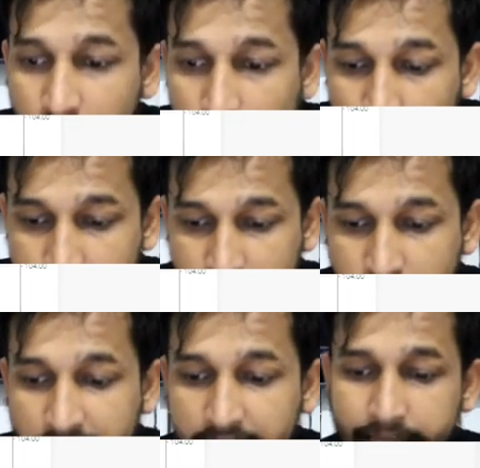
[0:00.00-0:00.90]
closed? So
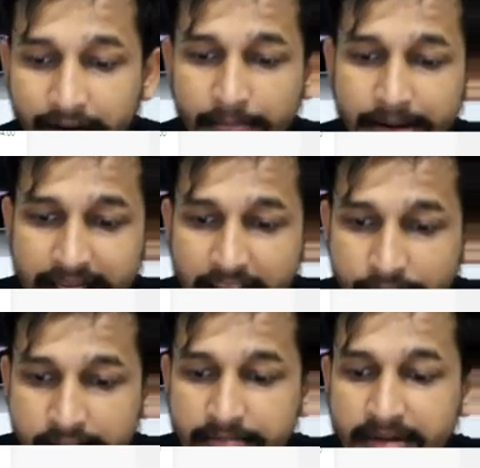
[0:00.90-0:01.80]
it will be
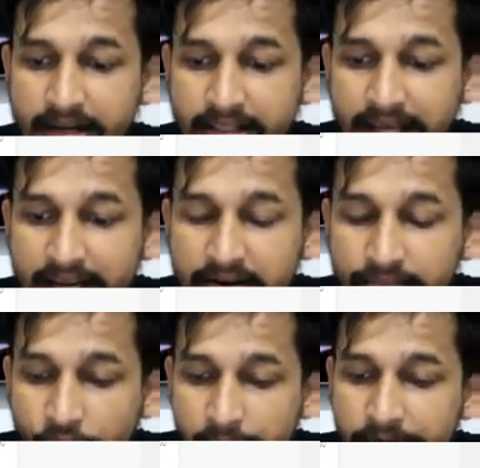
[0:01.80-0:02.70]
giving me the
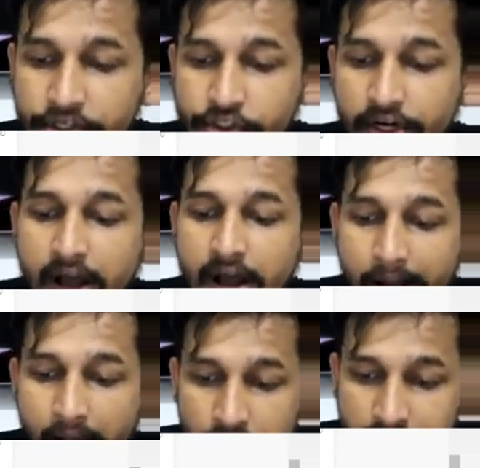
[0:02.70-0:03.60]
information
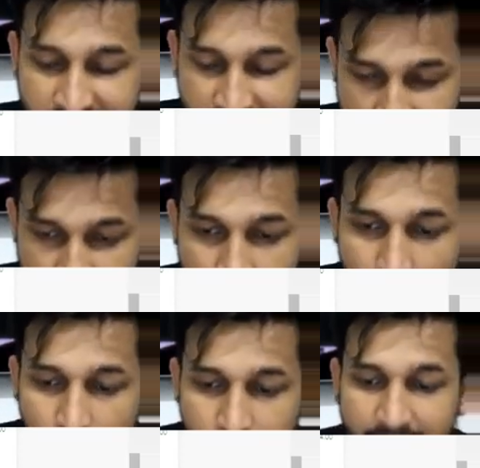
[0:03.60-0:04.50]
about this.
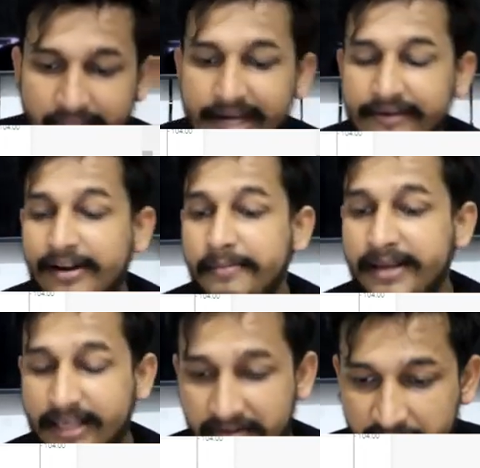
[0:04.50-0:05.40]
Okay, it will be
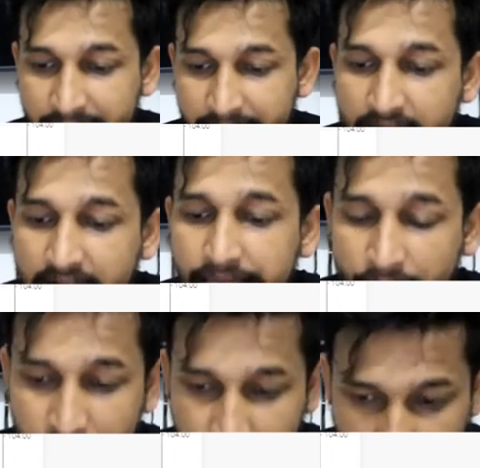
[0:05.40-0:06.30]
giving me
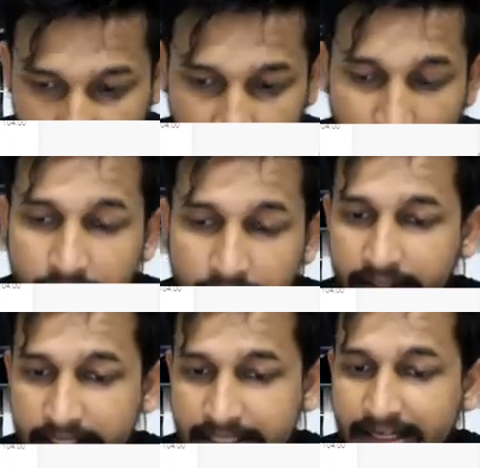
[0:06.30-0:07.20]
information about
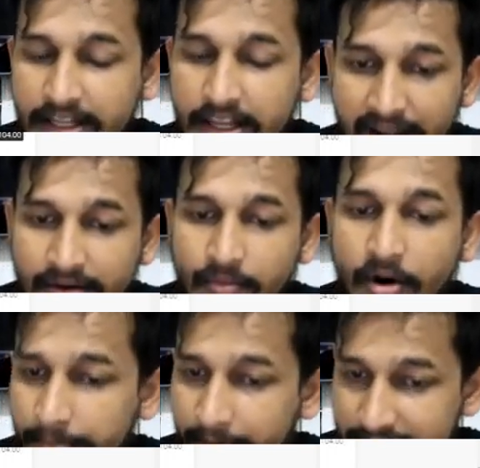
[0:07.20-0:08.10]
this, that at
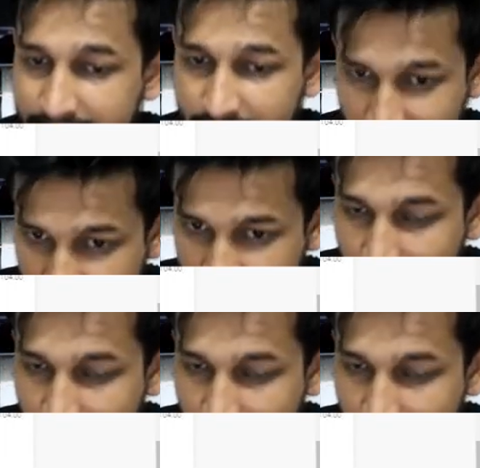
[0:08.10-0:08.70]
what price yesterday the